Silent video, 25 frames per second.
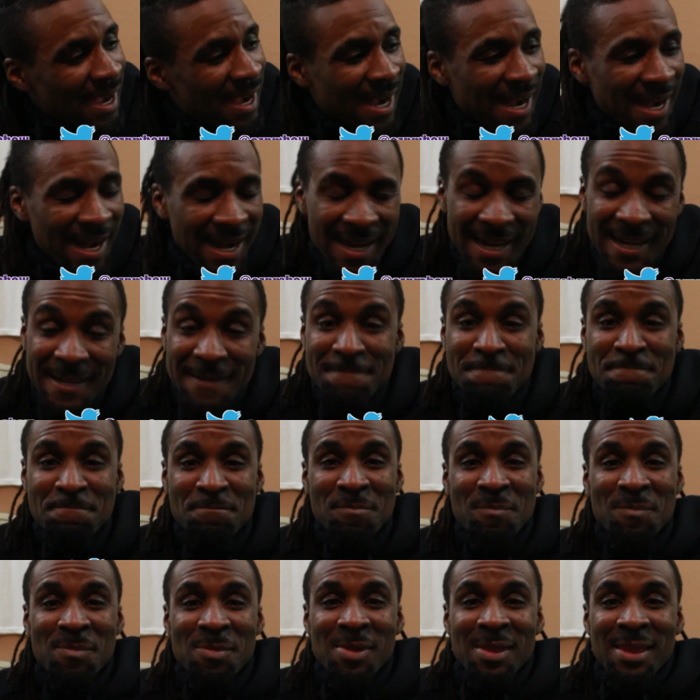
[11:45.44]
I,
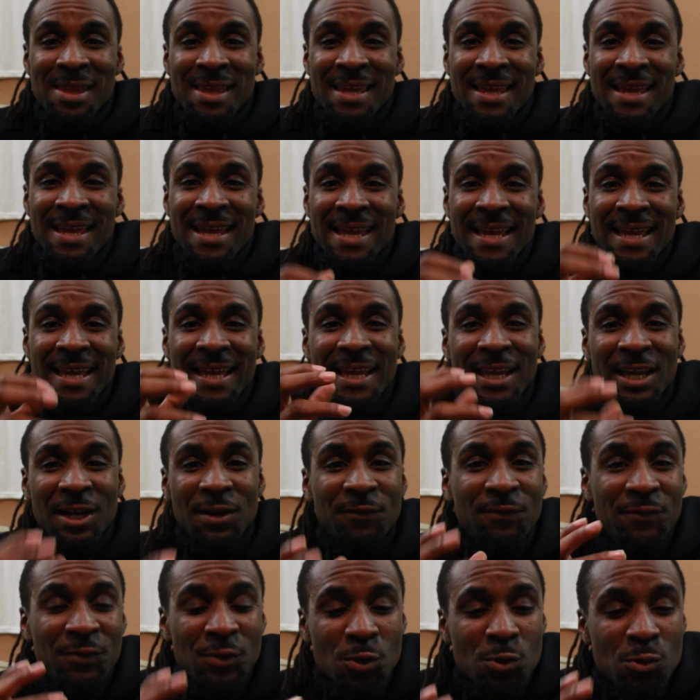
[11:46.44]

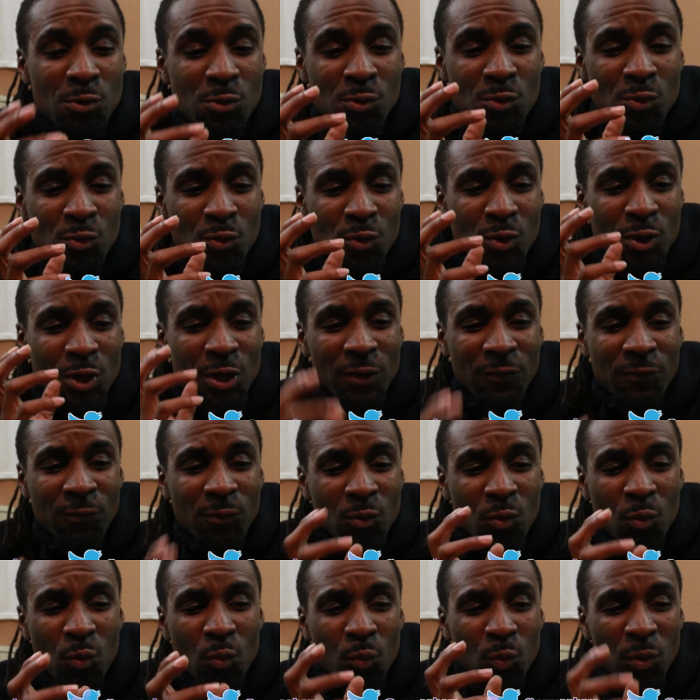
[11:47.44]
if you, if,
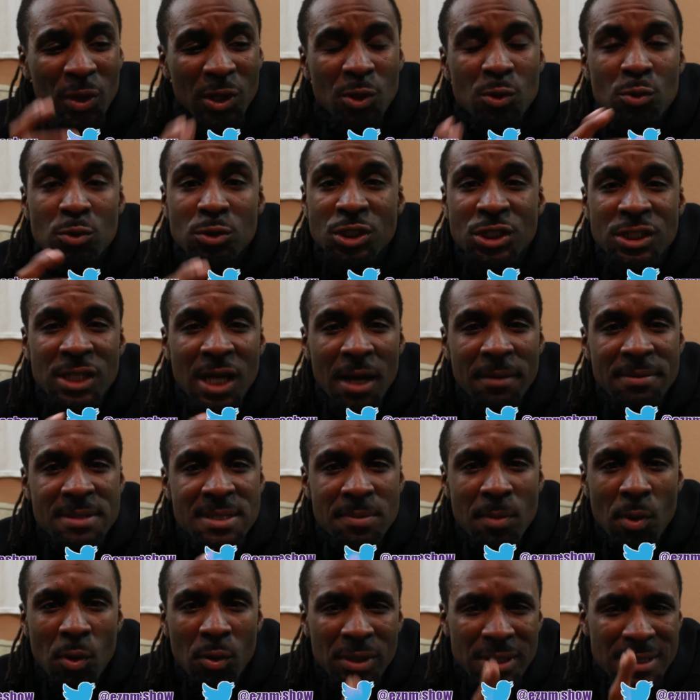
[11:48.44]
when you stop
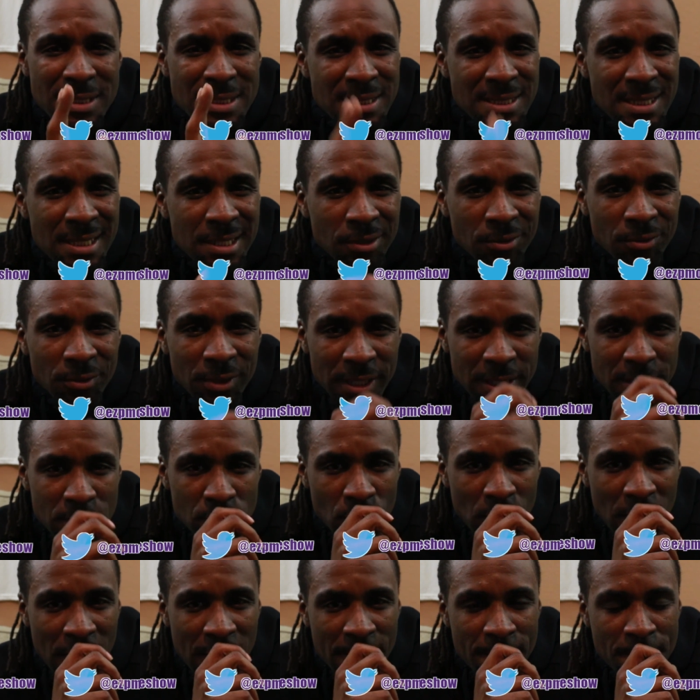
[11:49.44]
smoking cigarettes,
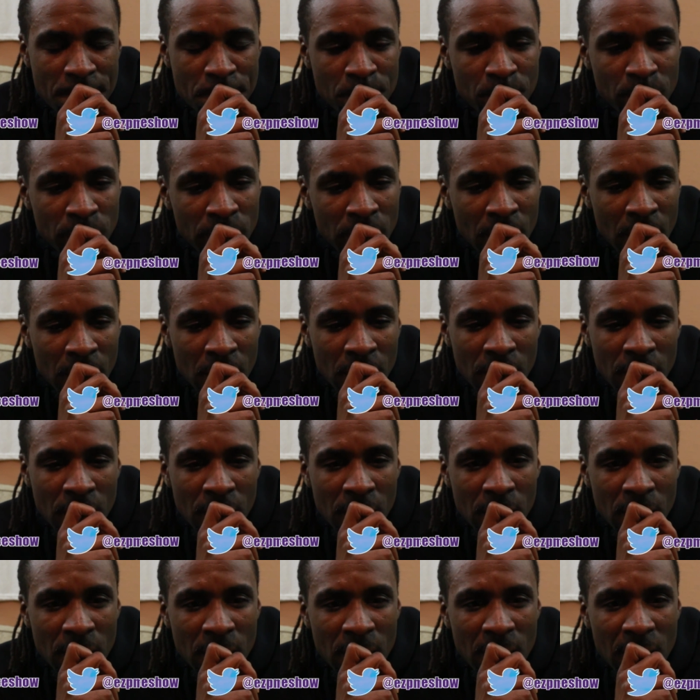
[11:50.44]
right,
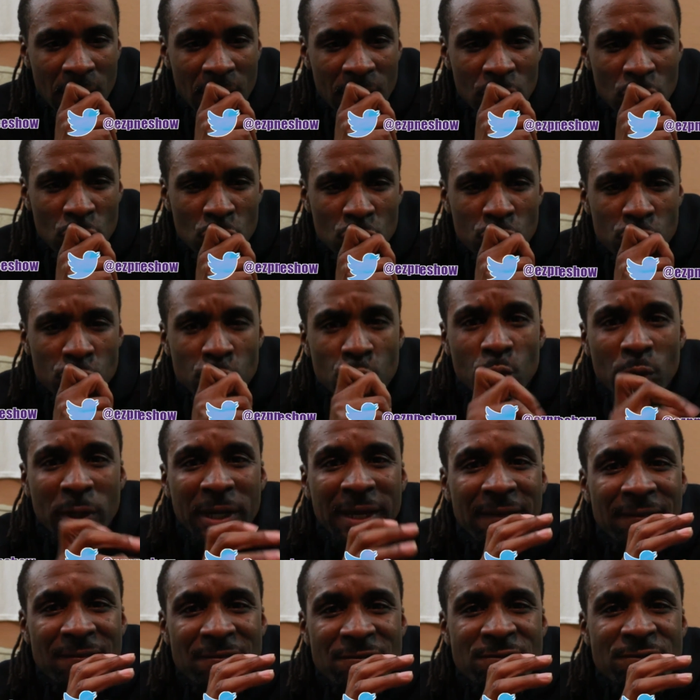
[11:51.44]
you
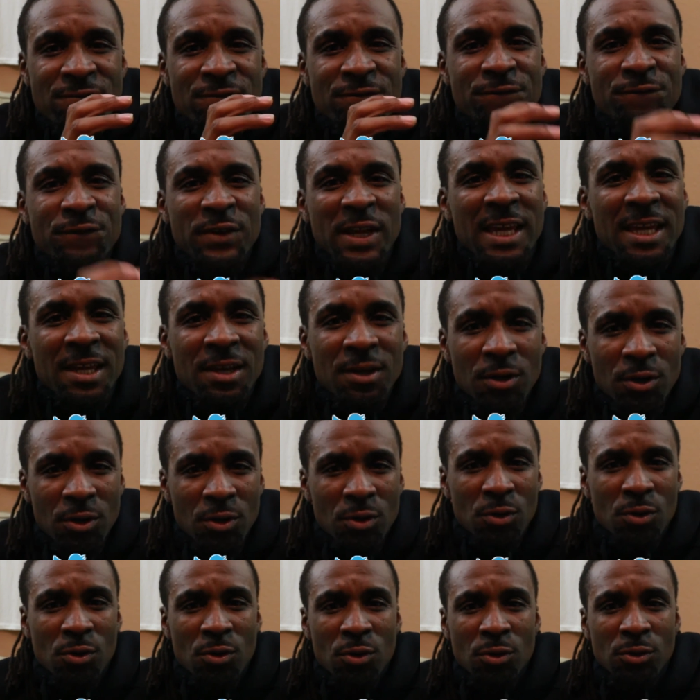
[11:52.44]
can
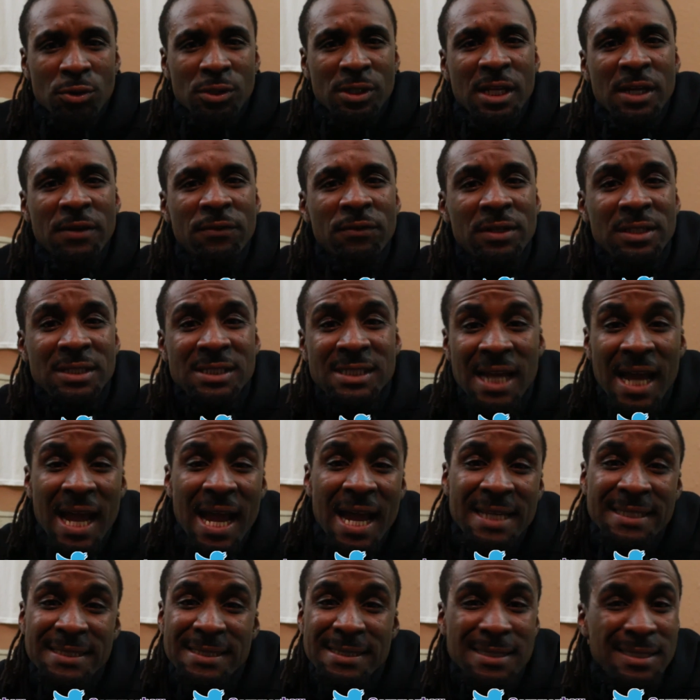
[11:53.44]
feel different
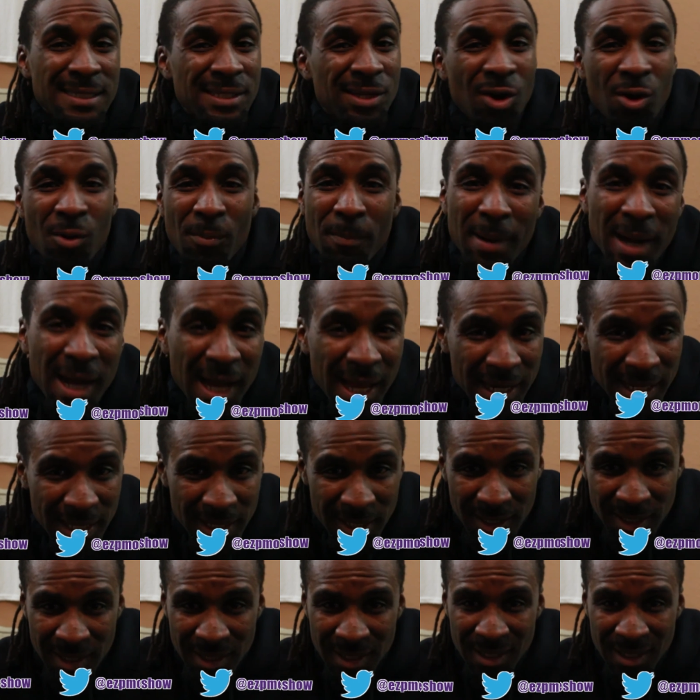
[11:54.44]
changes in your body.